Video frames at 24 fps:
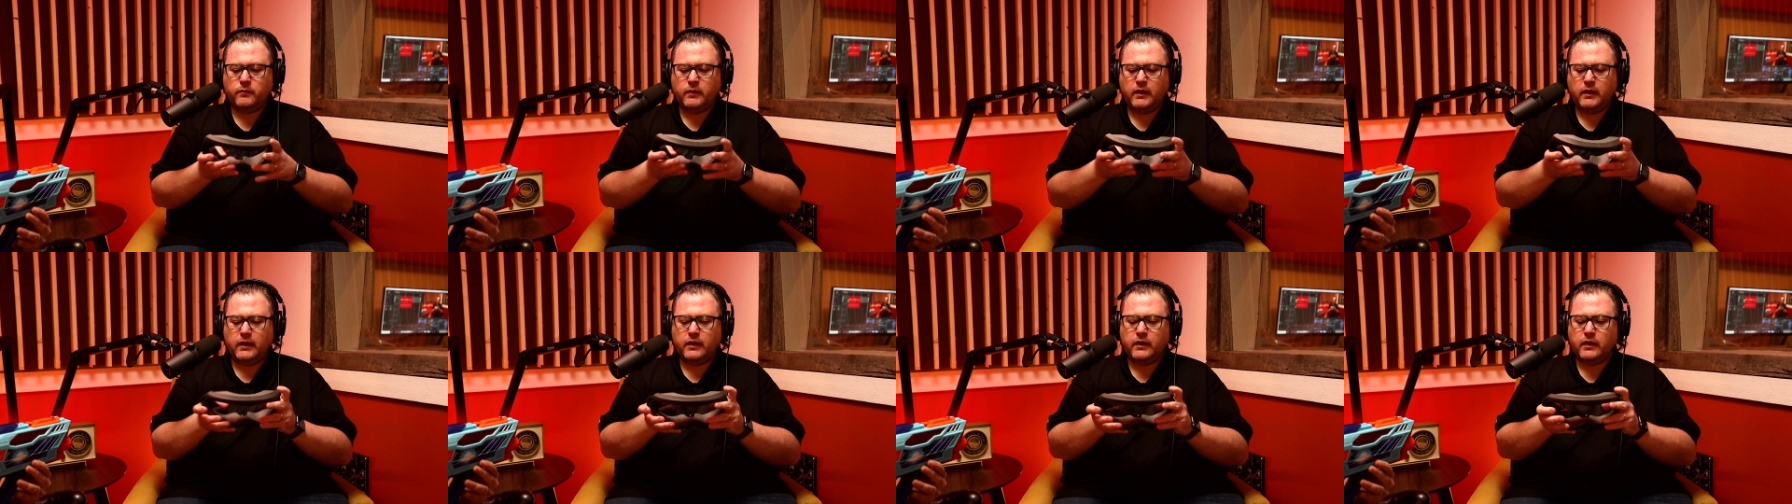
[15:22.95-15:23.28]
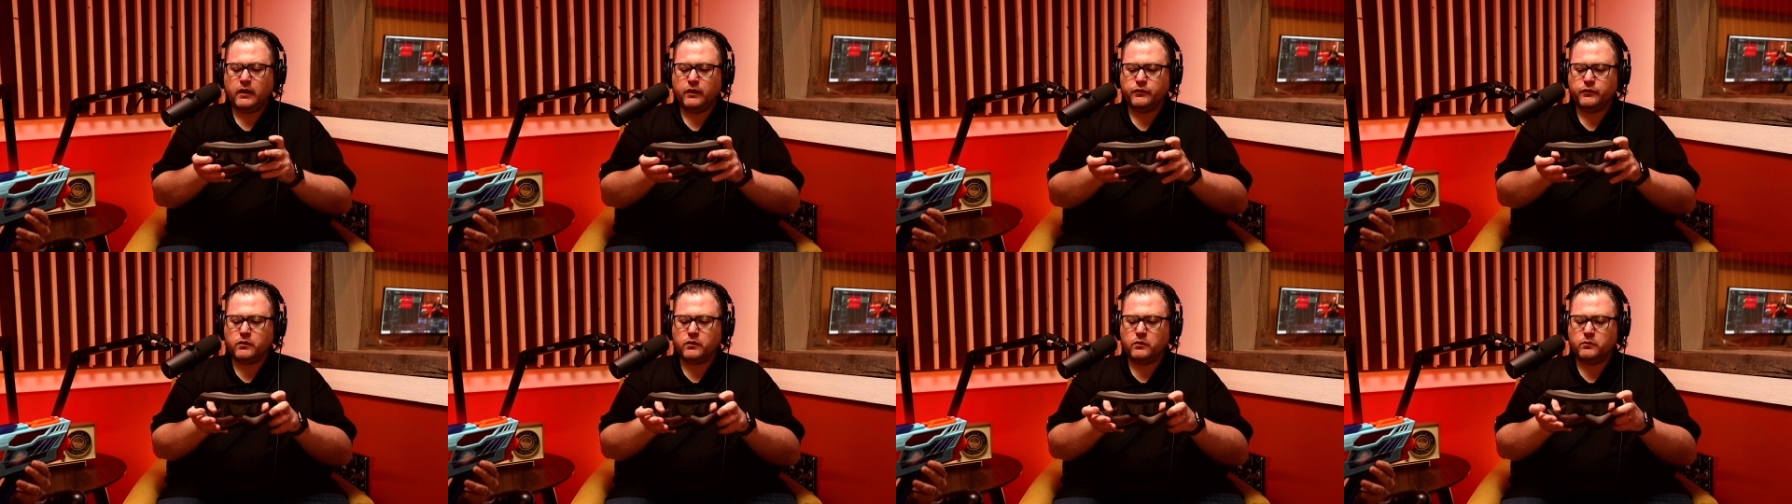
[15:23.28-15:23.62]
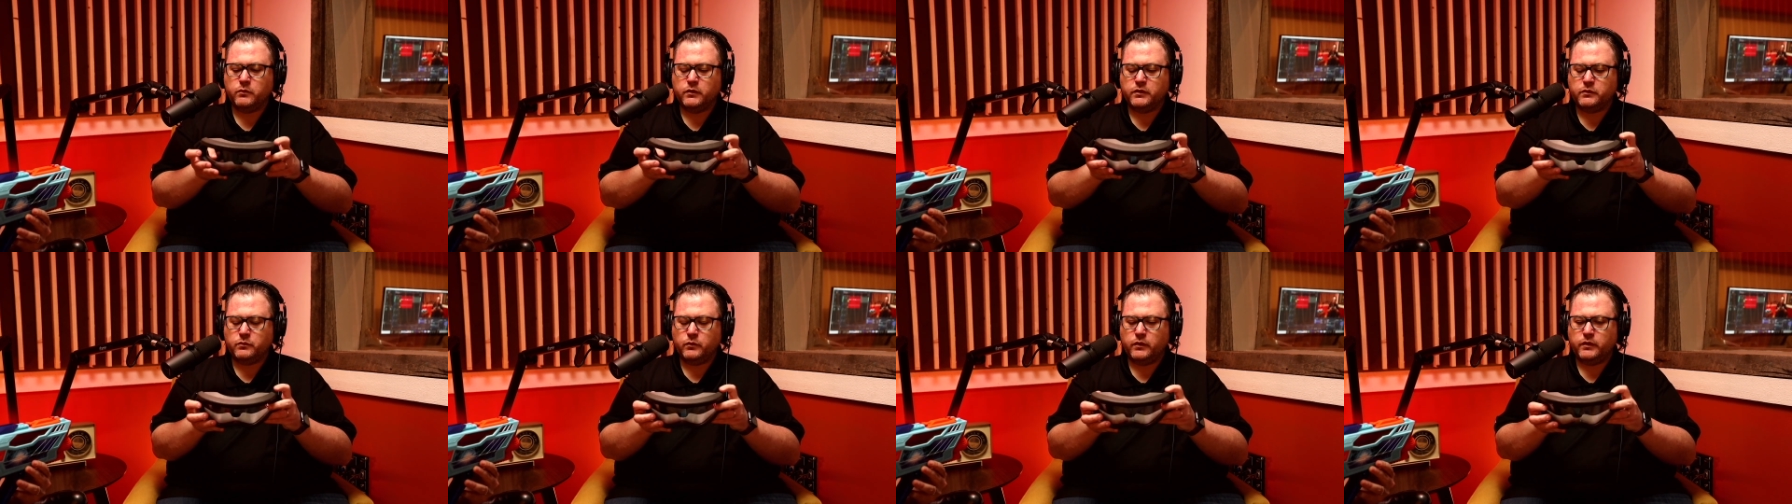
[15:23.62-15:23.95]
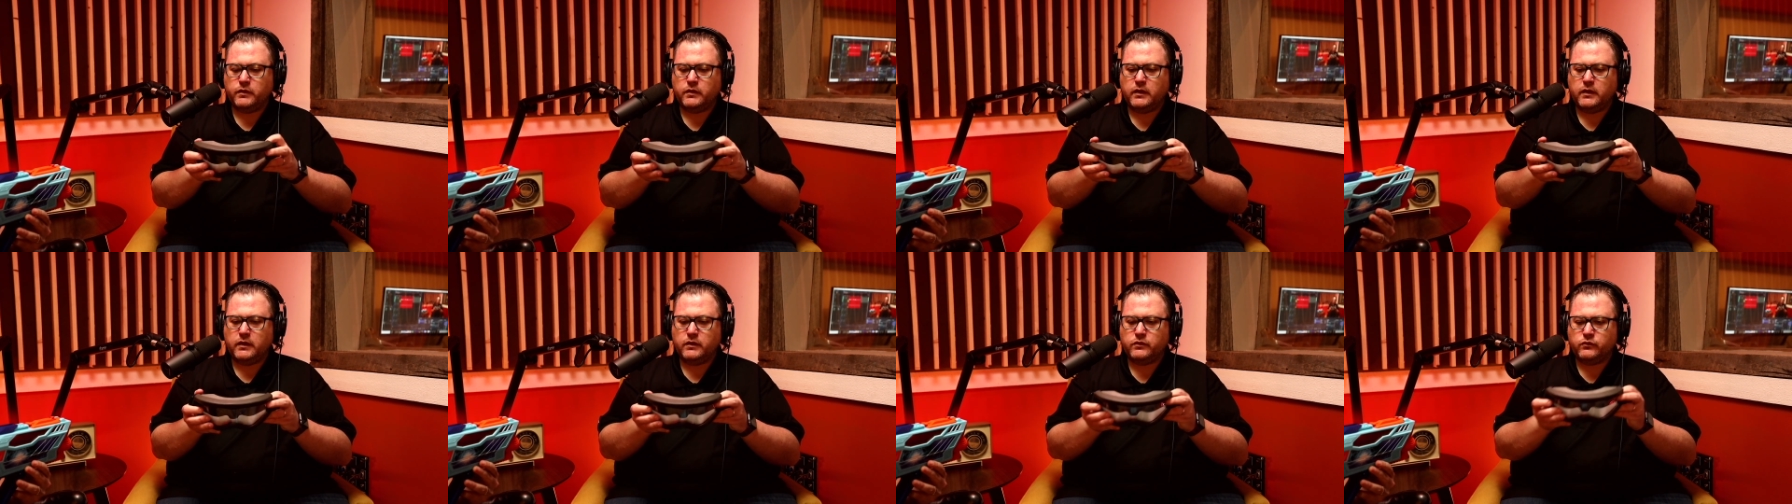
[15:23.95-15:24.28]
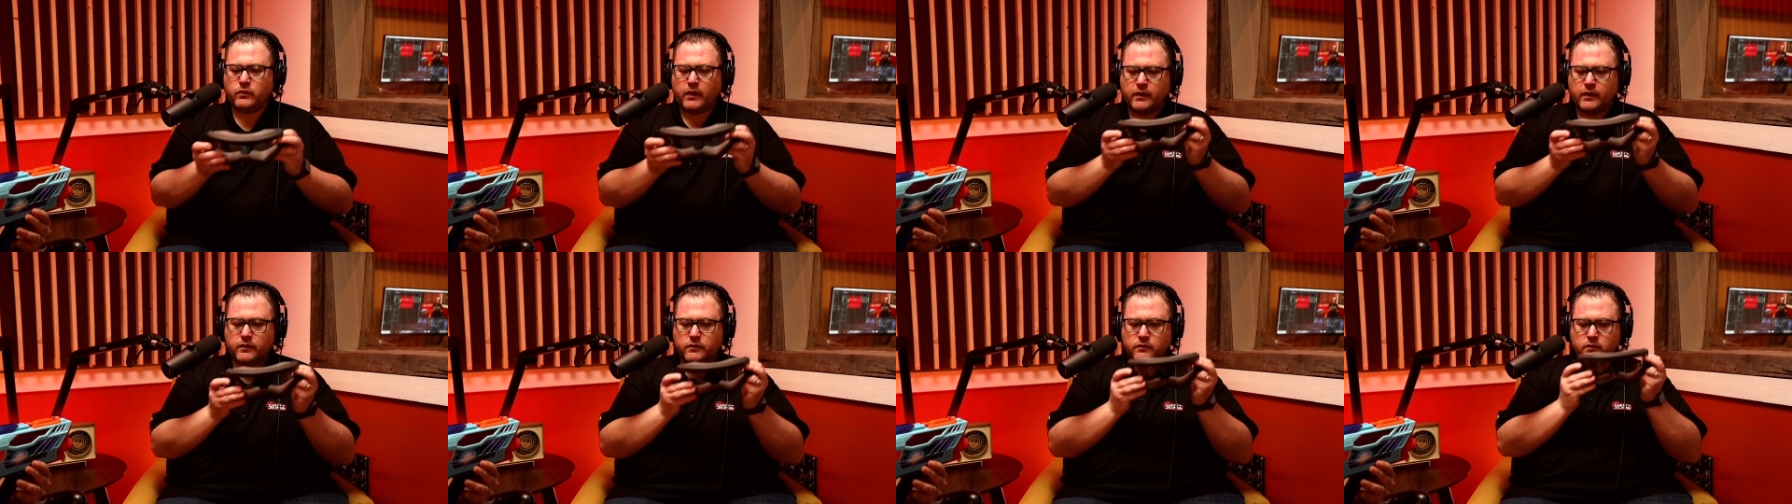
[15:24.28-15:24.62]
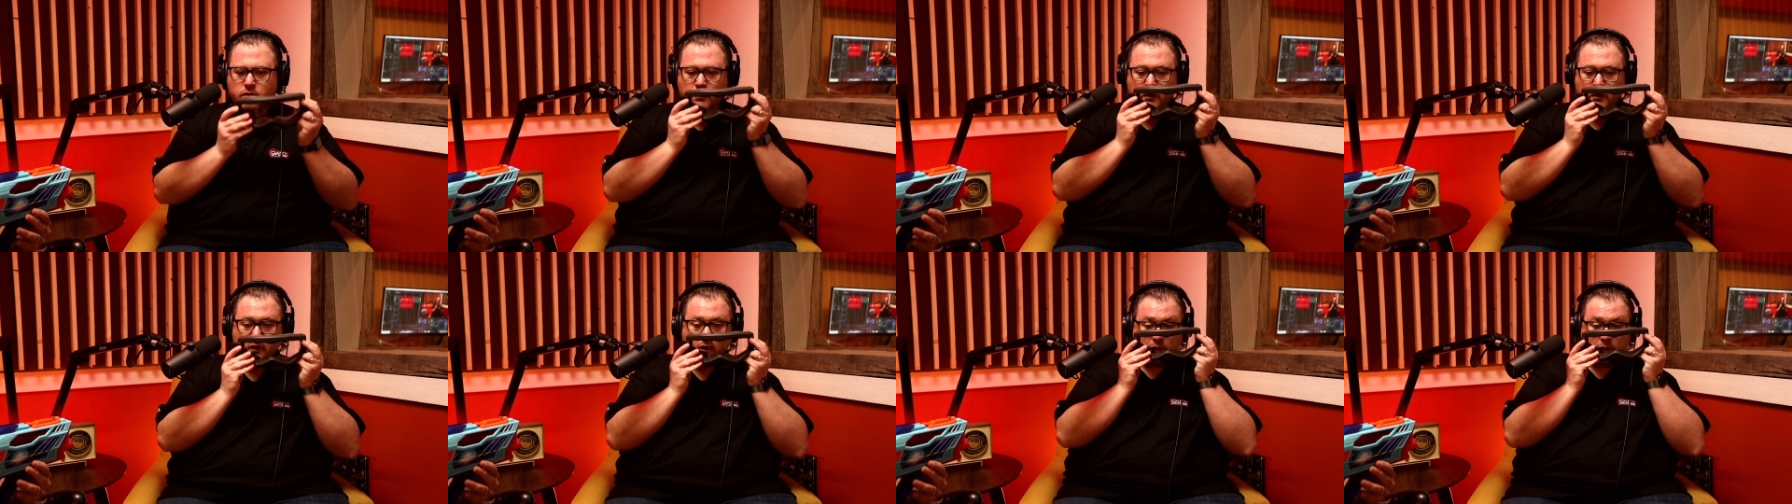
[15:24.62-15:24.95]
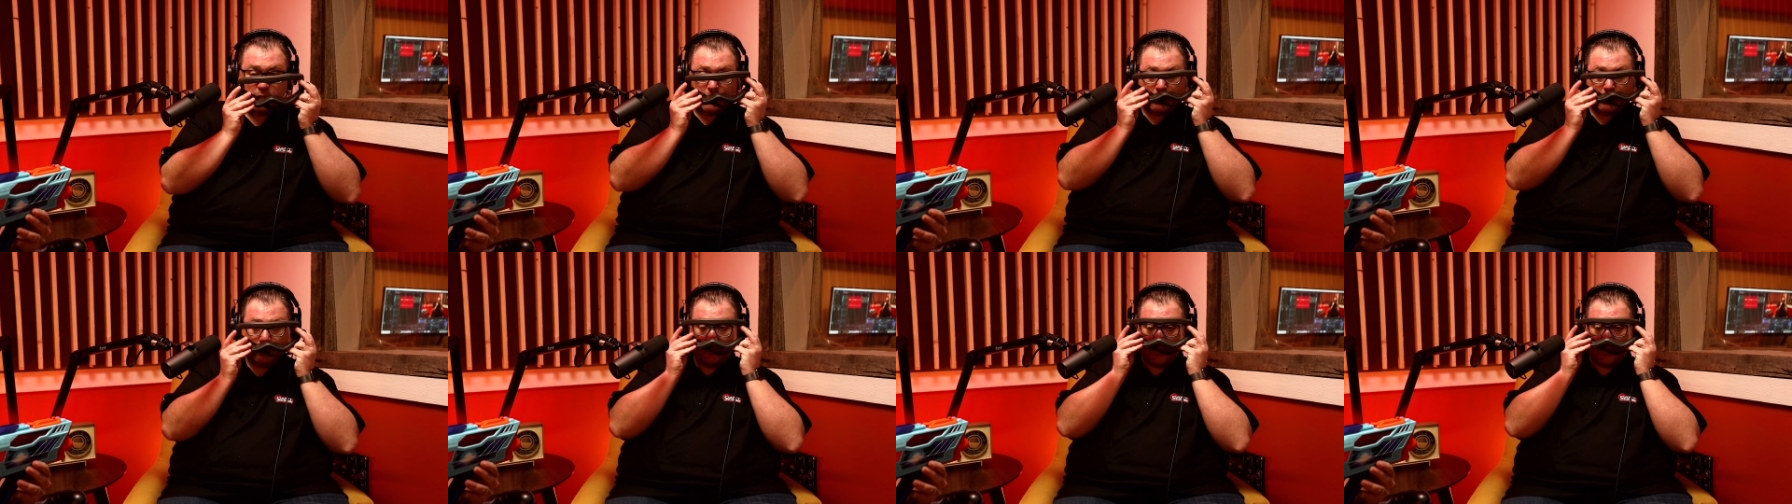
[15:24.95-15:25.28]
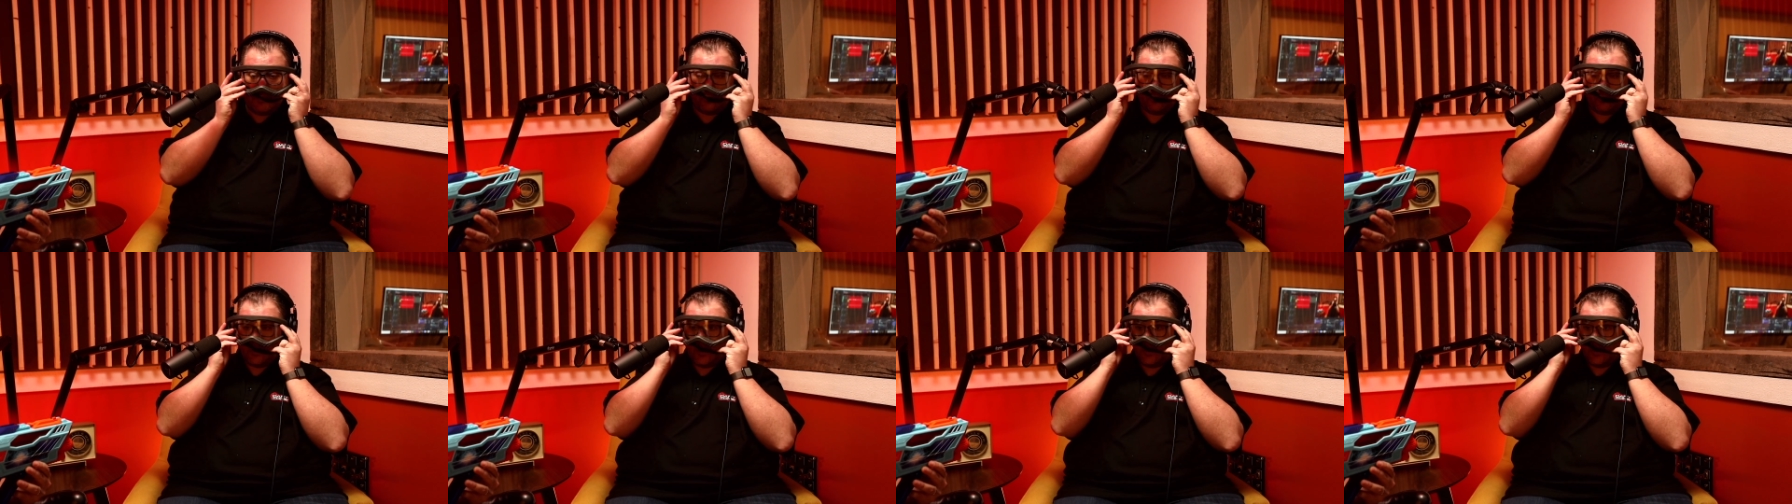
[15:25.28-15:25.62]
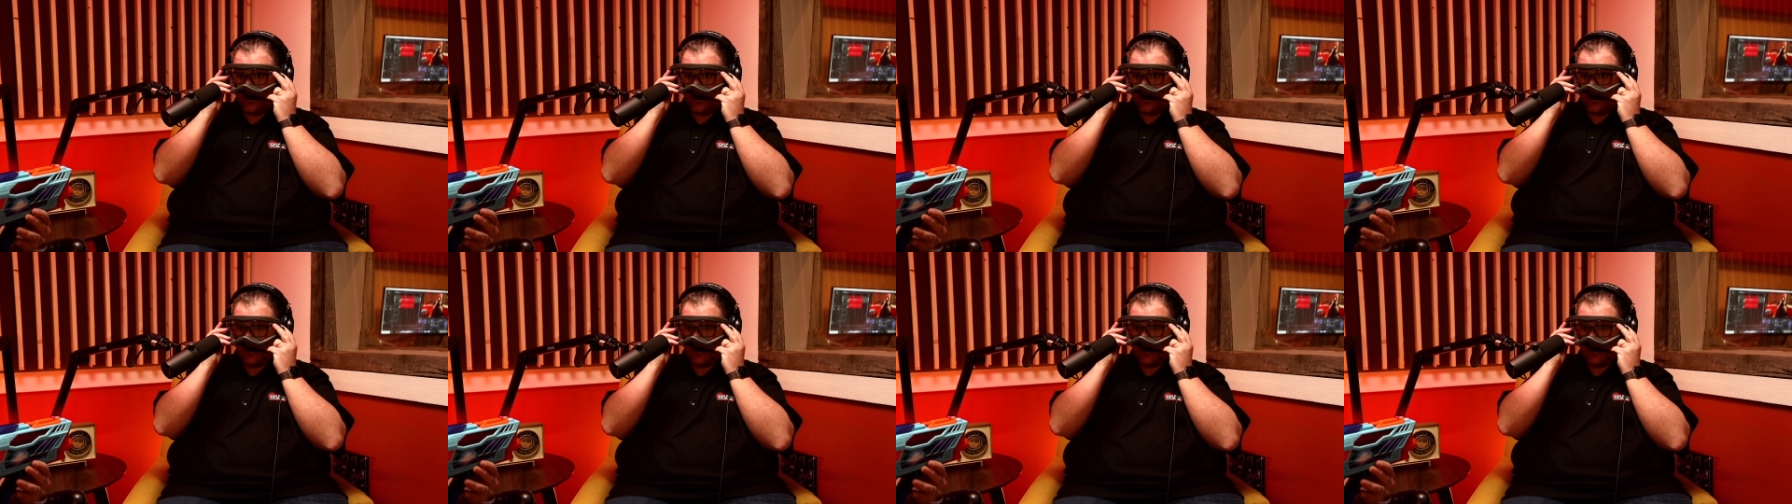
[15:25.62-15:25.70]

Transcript: and also was with the Stratos. It fits right